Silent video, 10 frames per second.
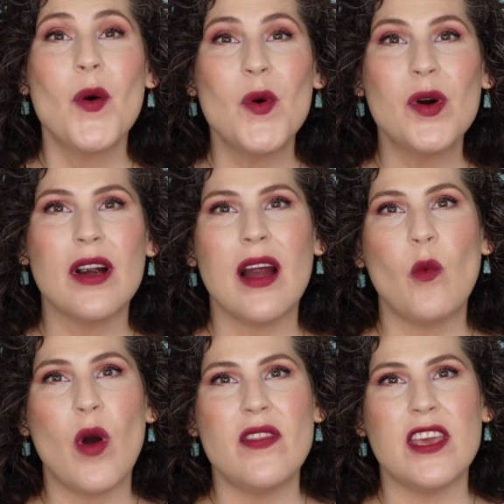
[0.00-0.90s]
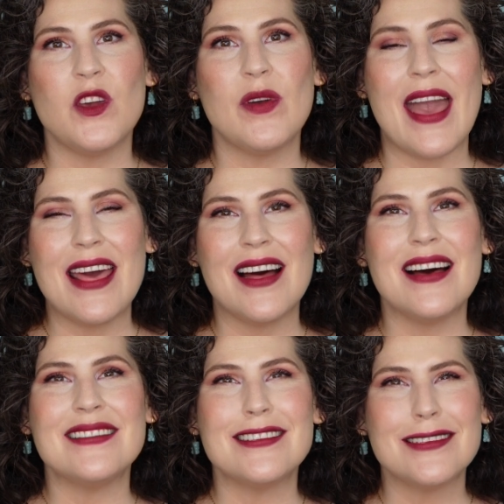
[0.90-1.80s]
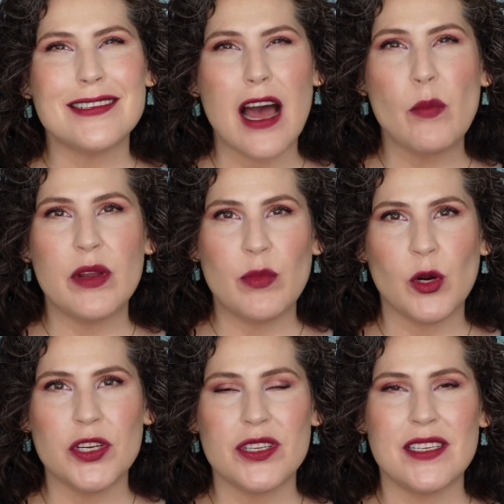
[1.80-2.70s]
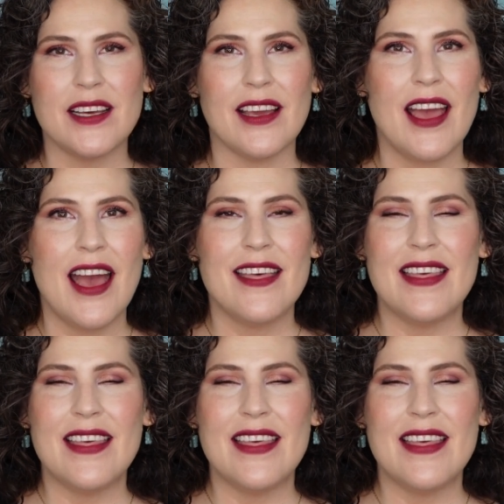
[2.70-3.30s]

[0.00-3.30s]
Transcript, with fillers: or one that you cannot stop repurchasing